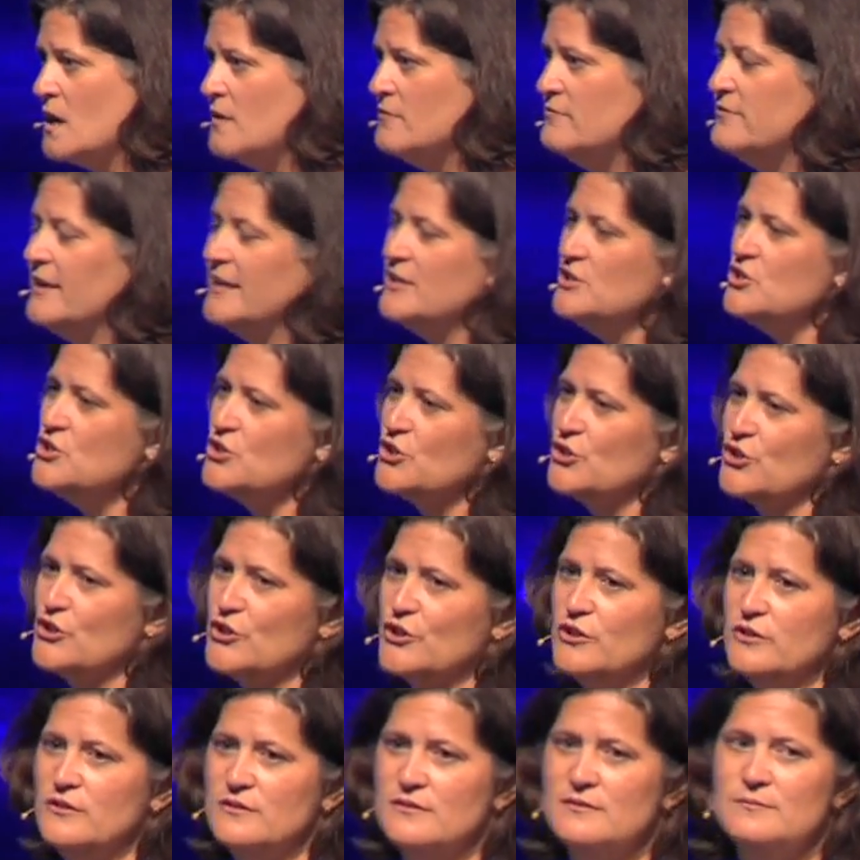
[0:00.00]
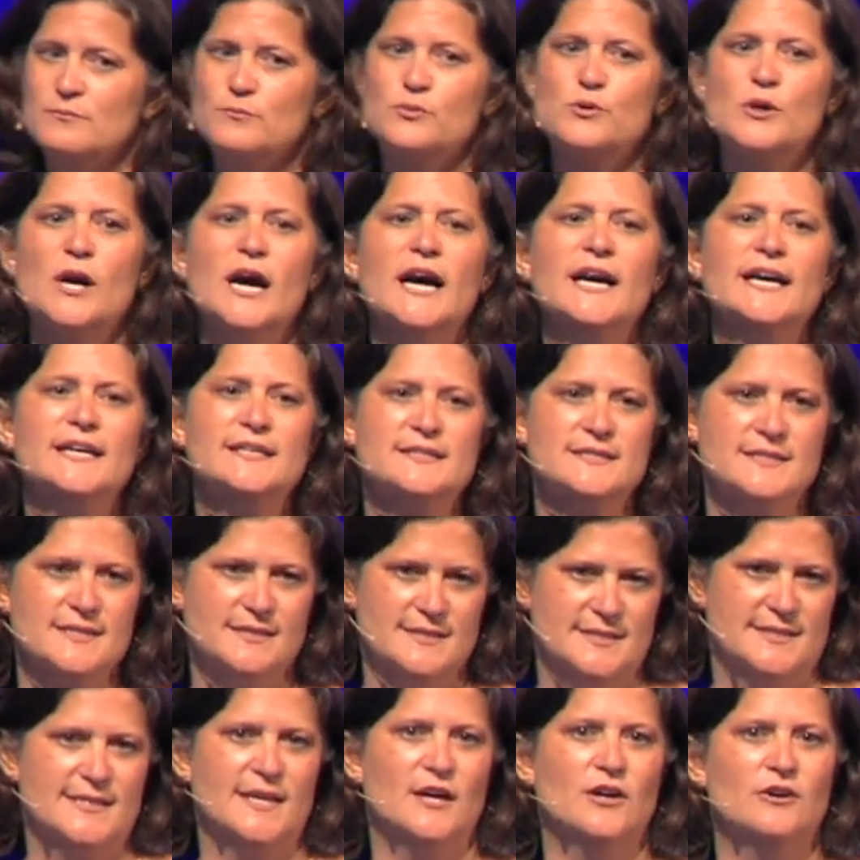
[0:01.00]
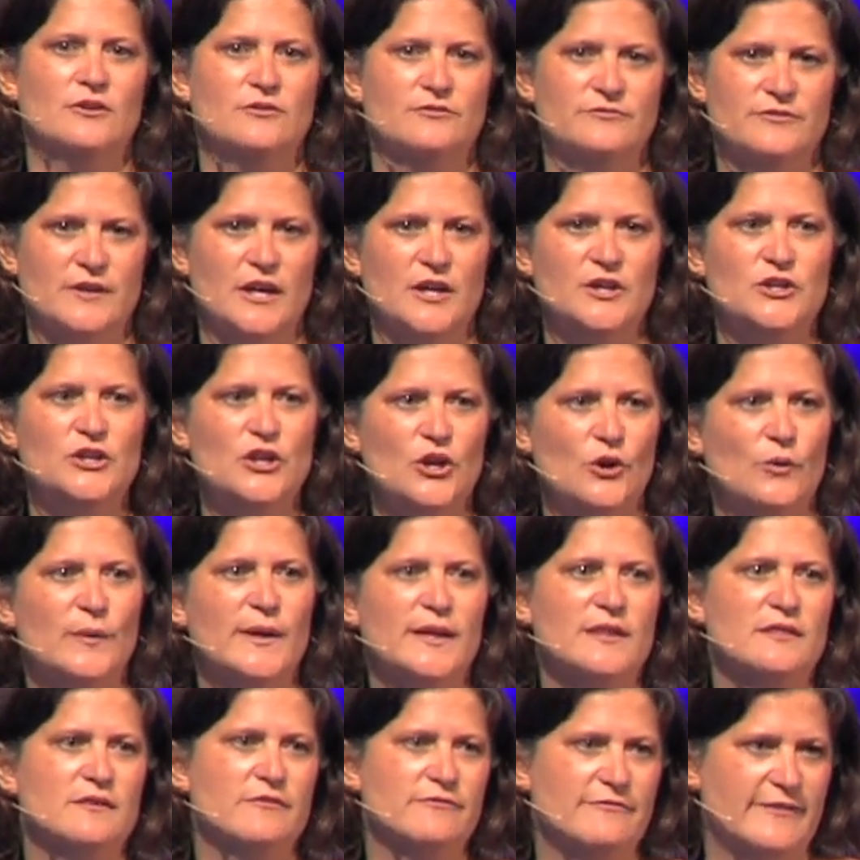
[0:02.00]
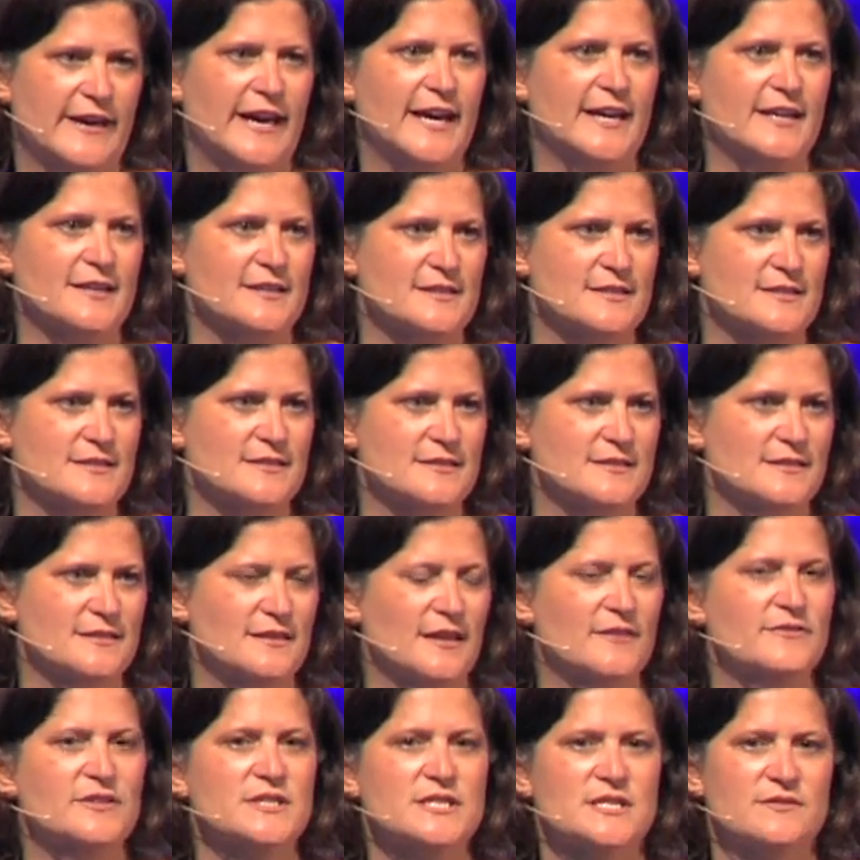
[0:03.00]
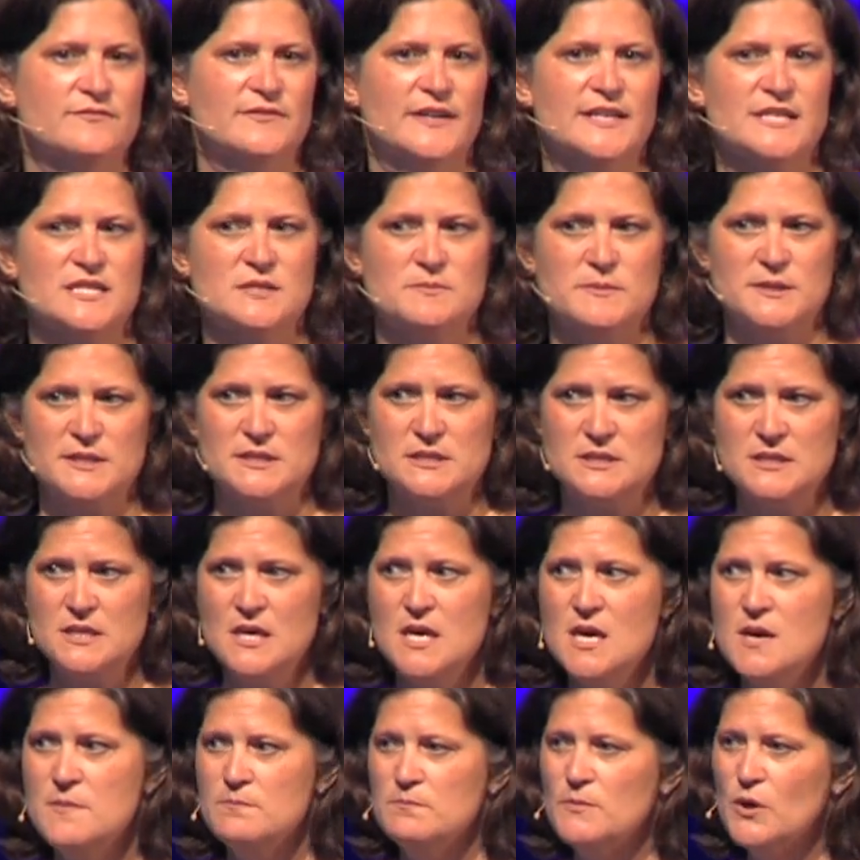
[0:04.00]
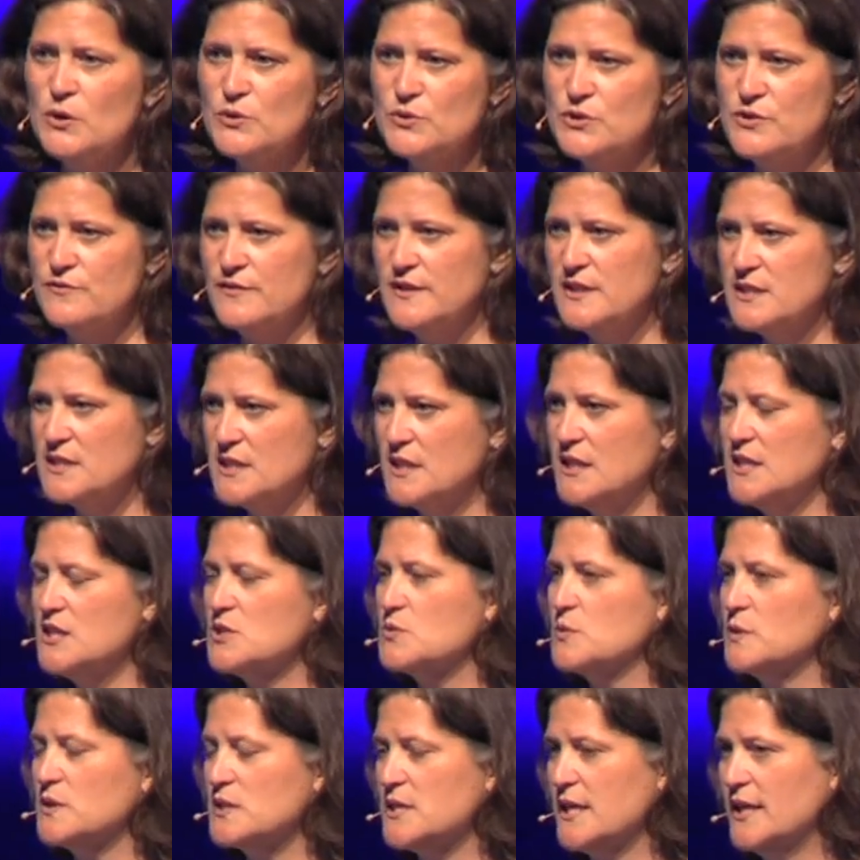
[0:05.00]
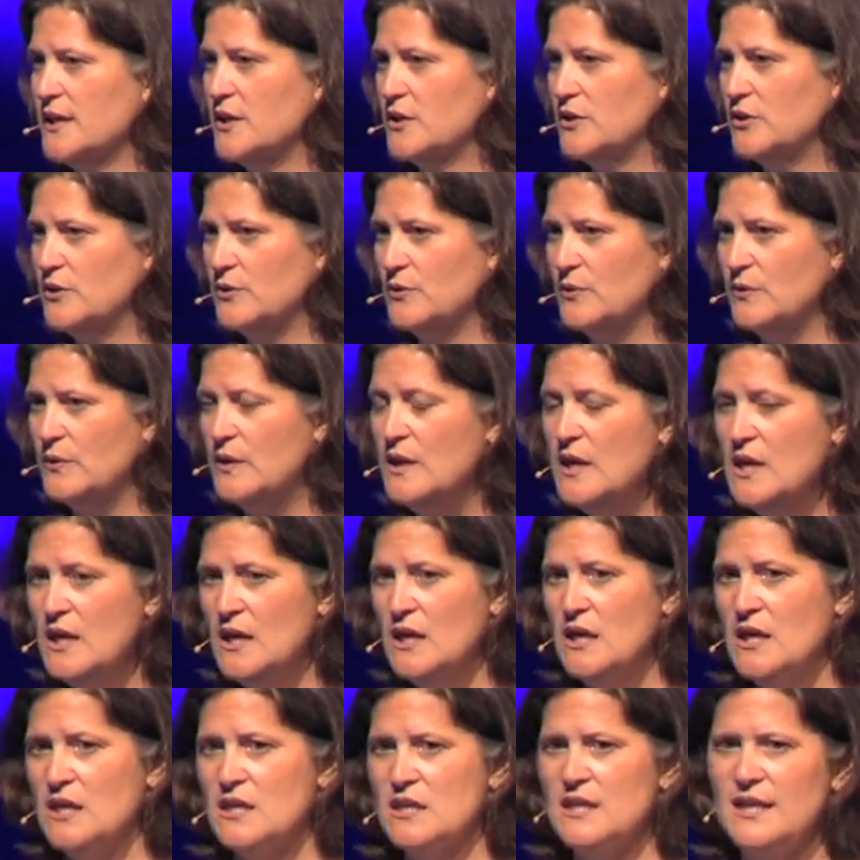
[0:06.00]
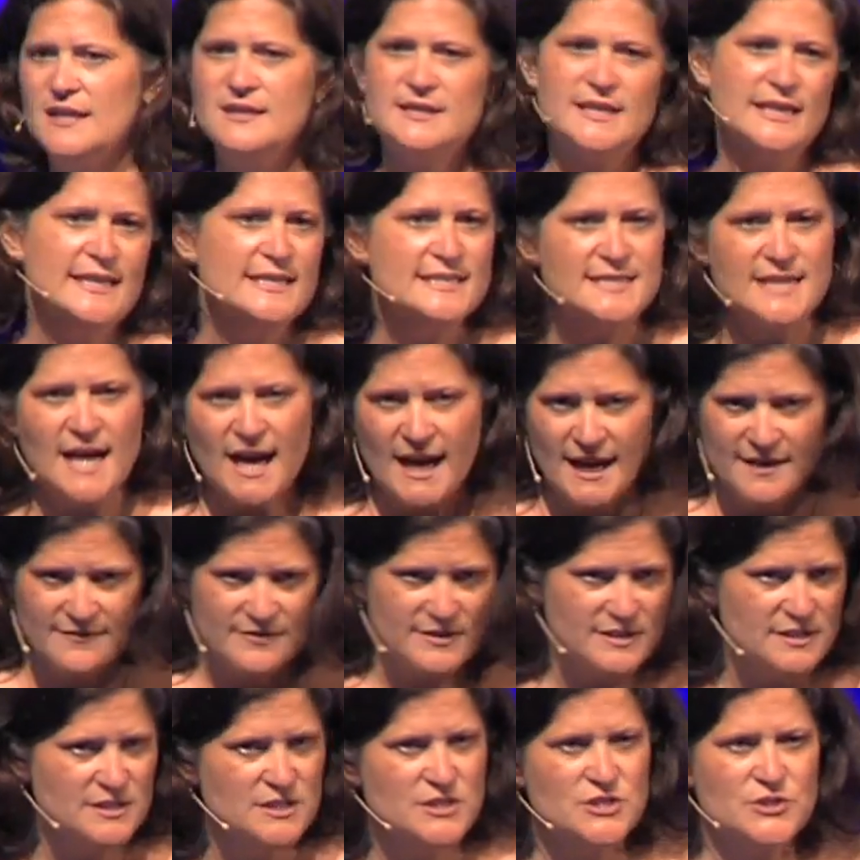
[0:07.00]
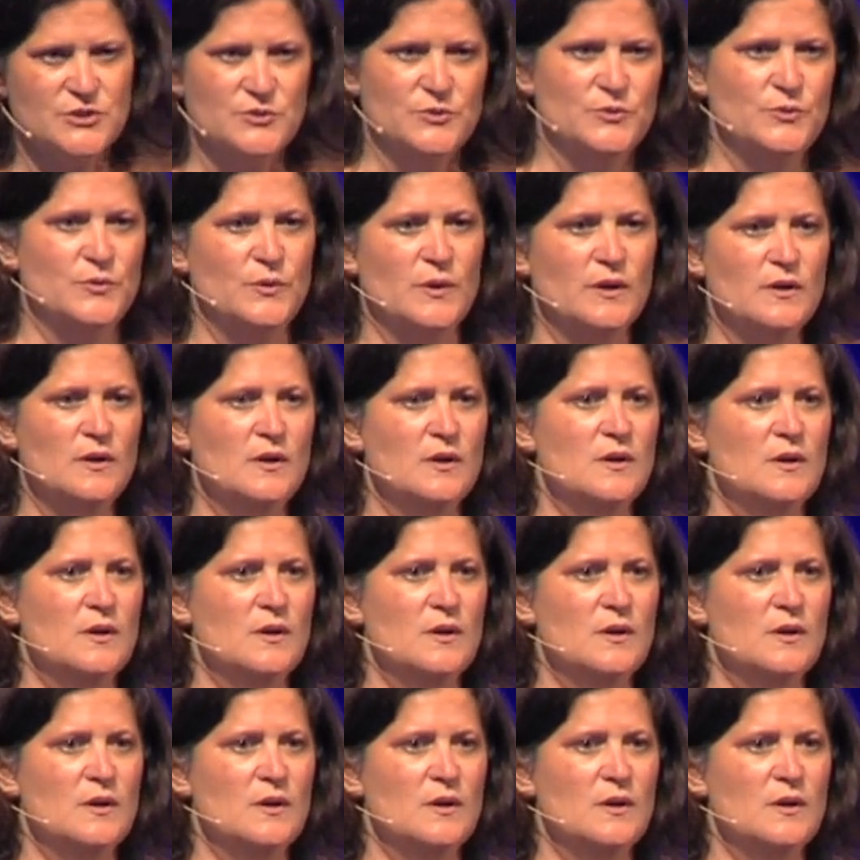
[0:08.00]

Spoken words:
Venture prides itself on knowing the facts of its investments. Most VCs will tell you that they dive into